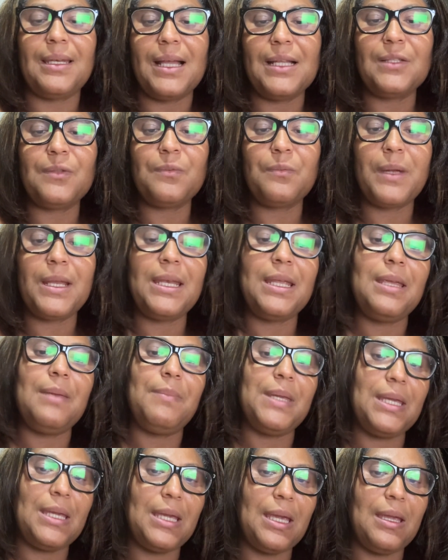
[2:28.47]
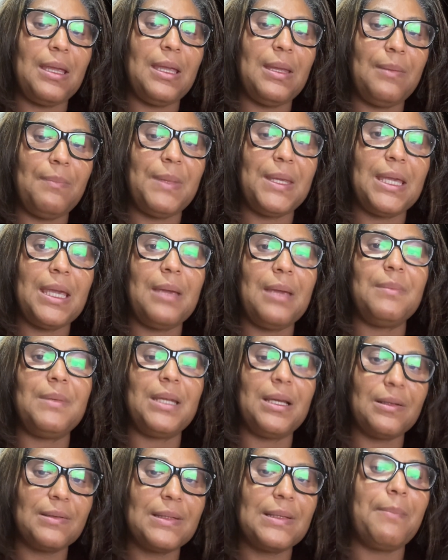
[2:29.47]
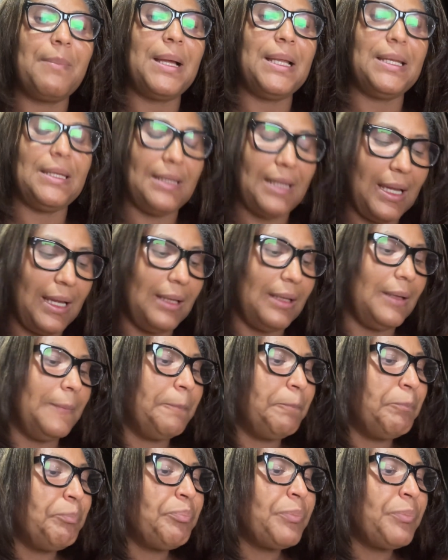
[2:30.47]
That's when he became Nelson Mandela.